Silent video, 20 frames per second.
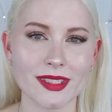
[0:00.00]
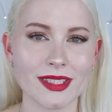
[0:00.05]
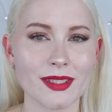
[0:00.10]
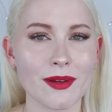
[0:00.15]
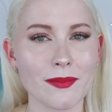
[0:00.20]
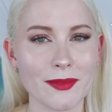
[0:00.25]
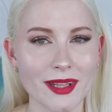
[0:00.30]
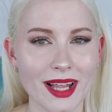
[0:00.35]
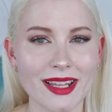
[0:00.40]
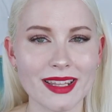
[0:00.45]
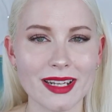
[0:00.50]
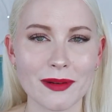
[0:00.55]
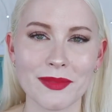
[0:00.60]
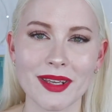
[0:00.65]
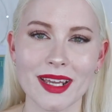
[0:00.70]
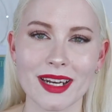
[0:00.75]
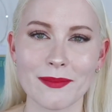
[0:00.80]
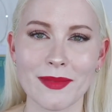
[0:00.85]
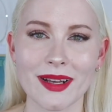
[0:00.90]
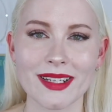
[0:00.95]
So I'm glad that I'm
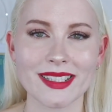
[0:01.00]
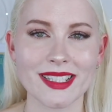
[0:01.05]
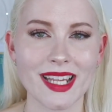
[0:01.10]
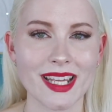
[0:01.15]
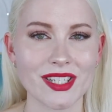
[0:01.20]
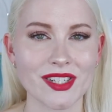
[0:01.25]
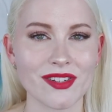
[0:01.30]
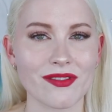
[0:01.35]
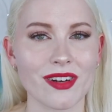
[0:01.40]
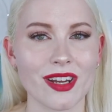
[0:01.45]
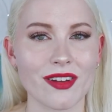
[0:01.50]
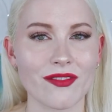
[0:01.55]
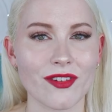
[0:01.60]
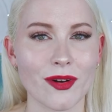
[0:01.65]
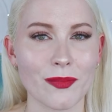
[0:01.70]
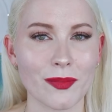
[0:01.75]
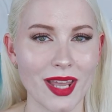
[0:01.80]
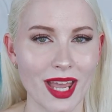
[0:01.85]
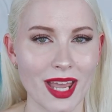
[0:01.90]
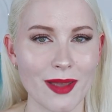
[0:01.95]
getting my stationery
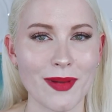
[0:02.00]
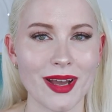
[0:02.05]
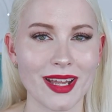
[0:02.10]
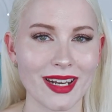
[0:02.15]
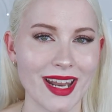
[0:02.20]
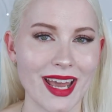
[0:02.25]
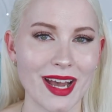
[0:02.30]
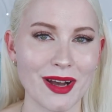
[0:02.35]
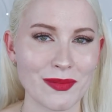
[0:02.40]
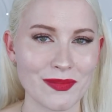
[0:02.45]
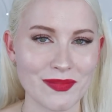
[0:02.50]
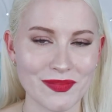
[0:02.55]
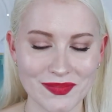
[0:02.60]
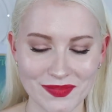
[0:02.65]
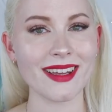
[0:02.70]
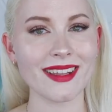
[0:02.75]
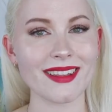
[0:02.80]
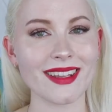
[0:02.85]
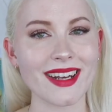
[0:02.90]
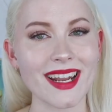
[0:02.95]
from Kmart now.
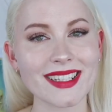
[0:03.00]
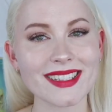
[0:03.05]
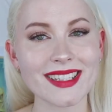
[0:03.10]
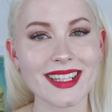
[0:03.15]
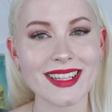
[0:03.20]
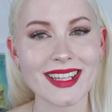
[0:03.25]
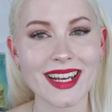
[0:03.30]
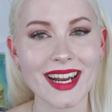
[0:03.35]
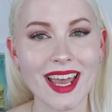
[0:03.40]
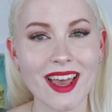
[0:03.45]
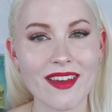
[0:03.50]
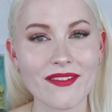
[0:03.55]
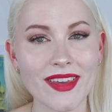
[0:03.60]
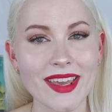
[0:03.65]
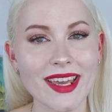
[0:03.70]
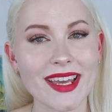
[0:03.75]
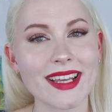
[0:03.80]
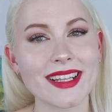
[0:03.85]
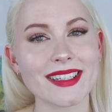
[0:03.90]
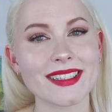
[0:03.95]
The next thing that I have
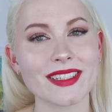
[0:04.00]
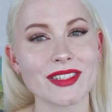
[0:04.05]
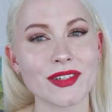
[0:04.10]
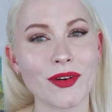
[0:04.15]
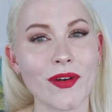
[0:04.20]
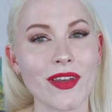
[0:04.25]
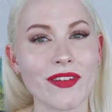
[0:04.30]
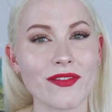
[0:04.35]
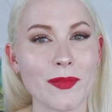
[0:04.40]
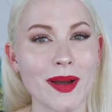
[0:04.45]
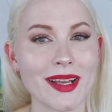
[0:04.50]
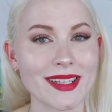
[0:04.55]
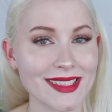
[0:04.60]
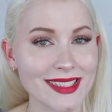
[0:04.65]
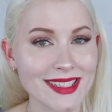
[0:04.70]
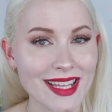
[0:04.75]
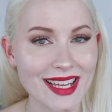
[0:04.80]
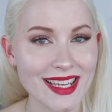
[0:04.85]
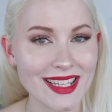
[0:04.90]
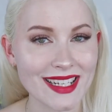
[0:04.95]
here is a toy for my
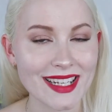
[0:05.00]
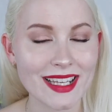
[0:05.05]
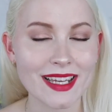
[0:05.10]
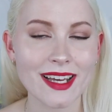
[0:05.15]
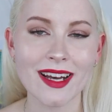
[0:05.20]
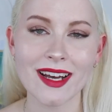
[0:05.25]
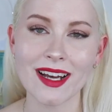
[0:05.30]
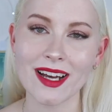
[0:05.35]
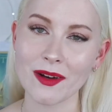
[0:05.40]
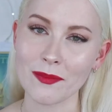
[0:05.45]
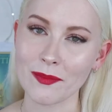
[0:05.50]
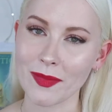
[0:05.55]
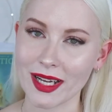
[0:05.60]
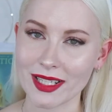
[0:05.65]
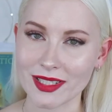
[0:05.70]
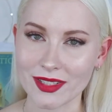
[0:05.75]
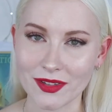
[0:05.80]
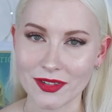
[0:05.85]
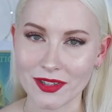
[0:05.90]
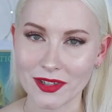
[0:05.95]
son,
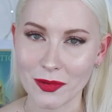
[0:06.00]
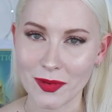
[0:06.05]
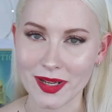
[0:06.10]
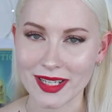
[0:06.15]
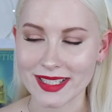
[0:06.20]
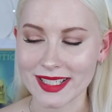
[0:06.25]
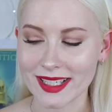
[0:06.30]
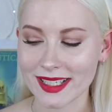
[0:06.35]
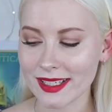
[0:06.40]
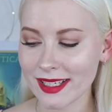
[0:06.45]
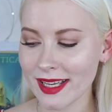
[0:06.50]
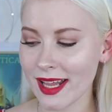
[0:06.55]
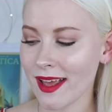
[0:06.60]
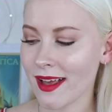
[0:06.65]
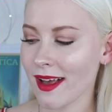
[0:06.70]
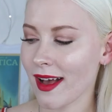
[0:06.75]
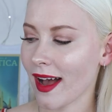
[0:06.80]
my dog Quentin.